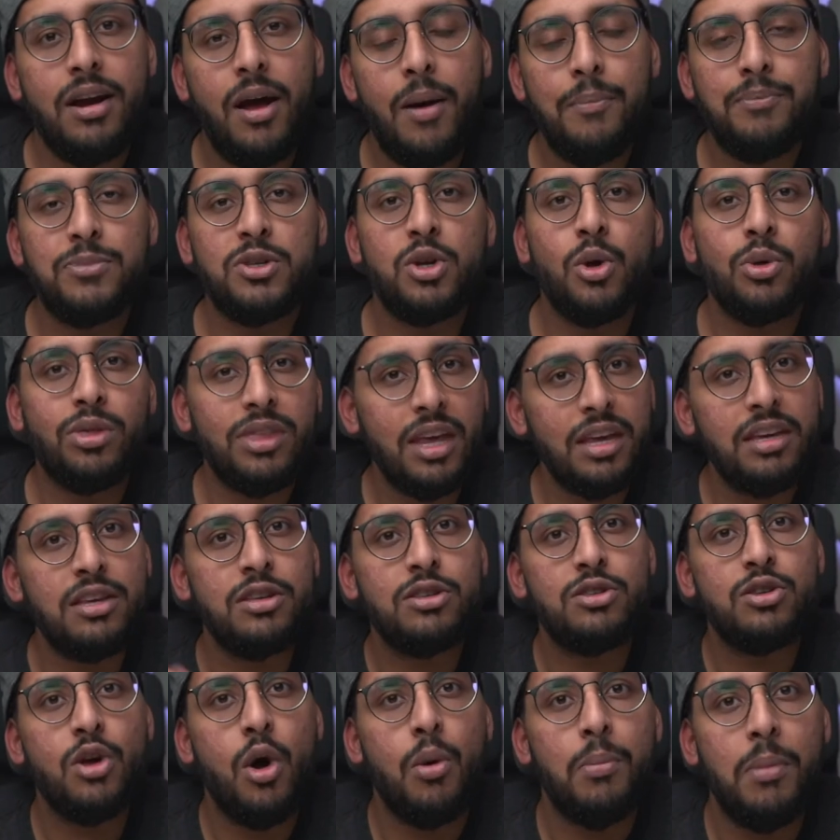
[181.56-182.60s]
up, so thank you
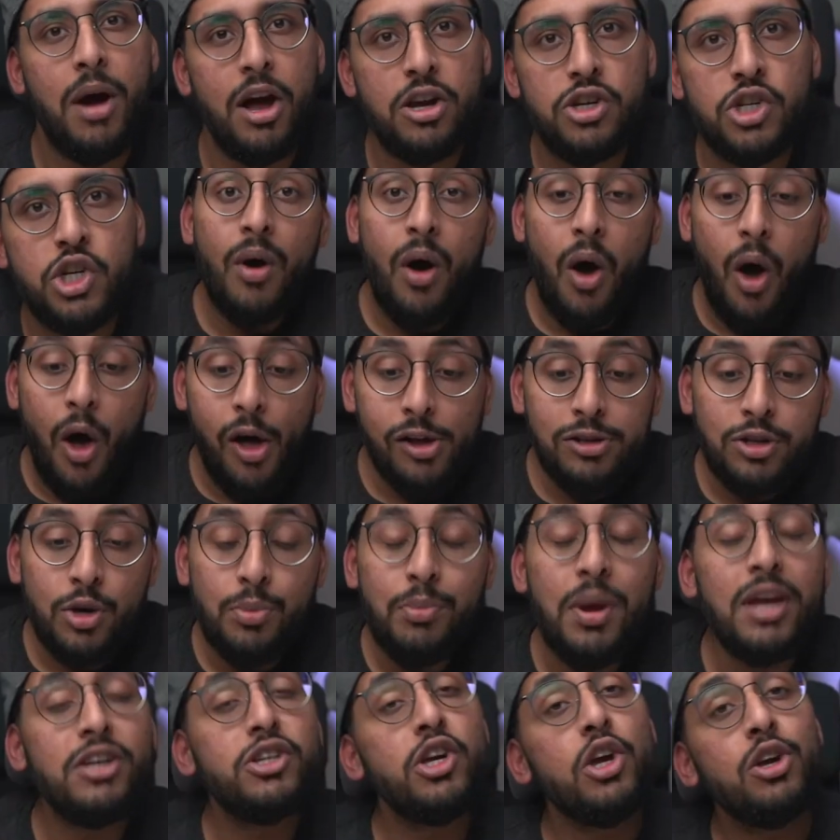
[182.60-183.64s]
so much. Also,
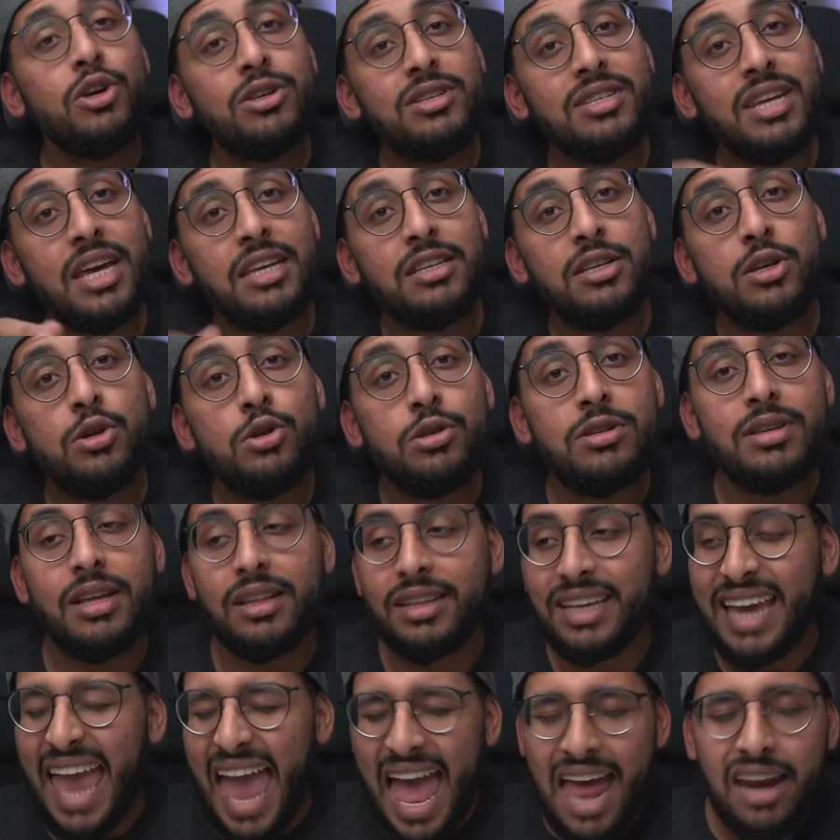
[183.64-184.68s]
make sure you stay tuned till
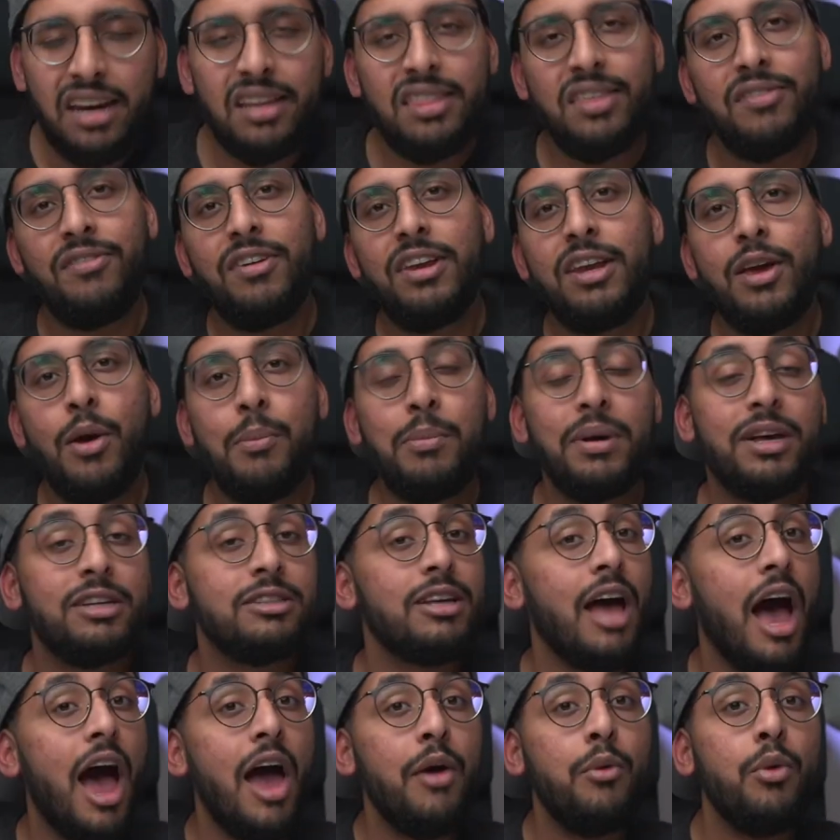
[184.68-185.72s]
the end of the video because
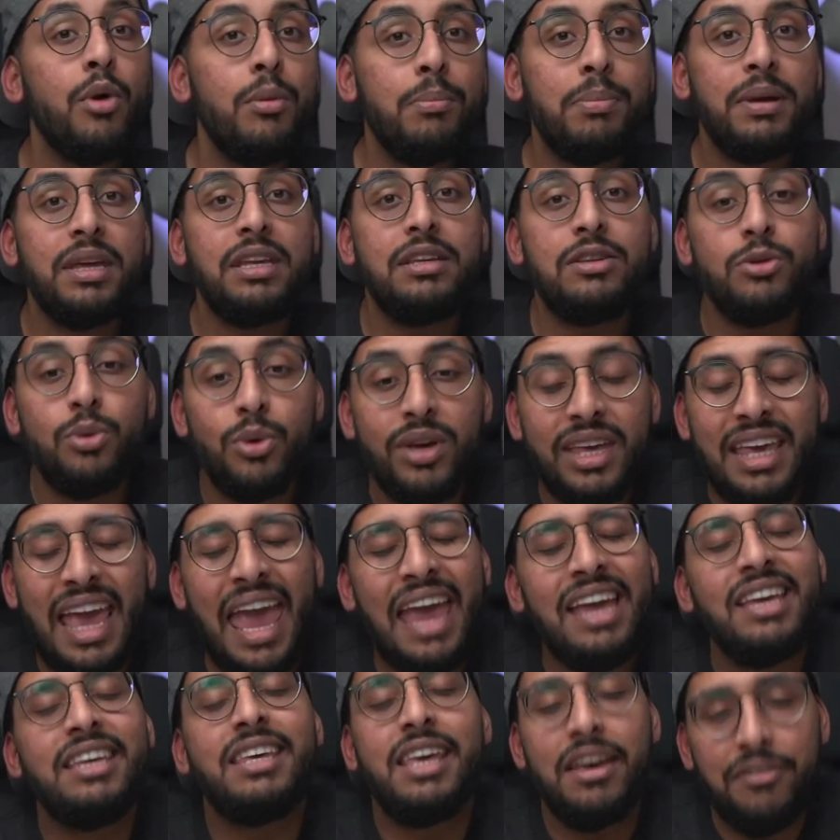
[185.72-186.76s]
I will be doing
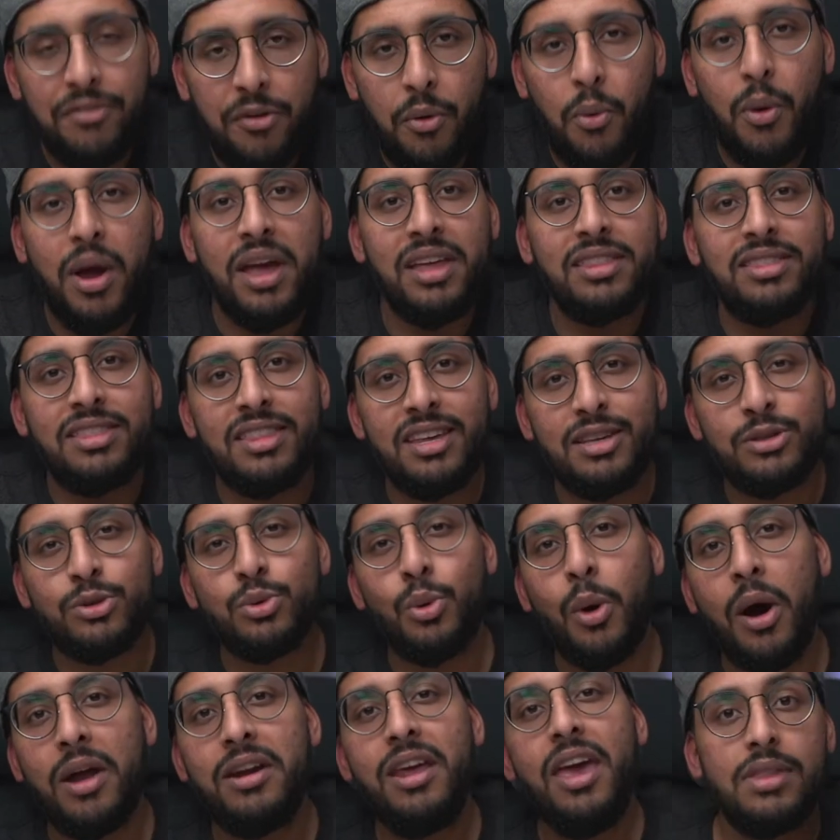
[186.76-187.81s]
a giveaway in this
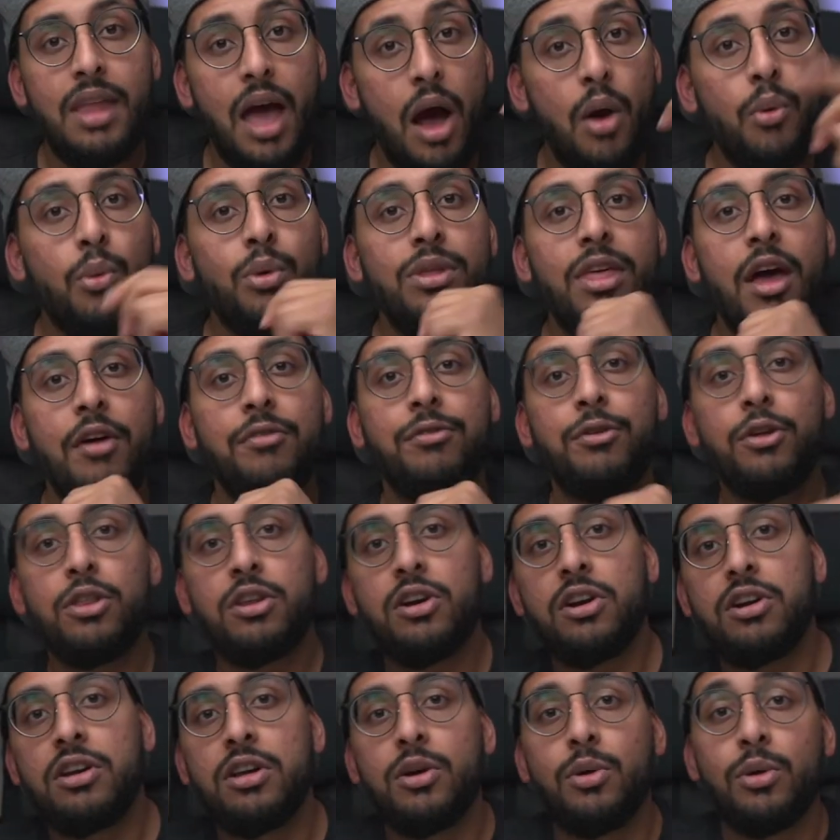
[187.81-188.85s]
one. Now, without
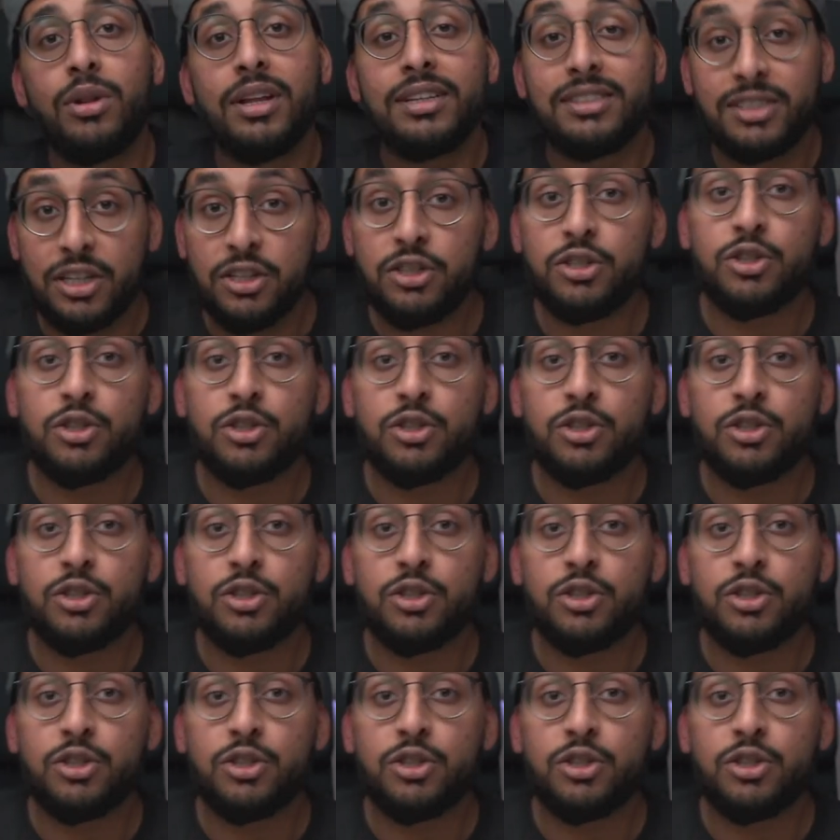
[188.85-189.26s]
further ado, let's get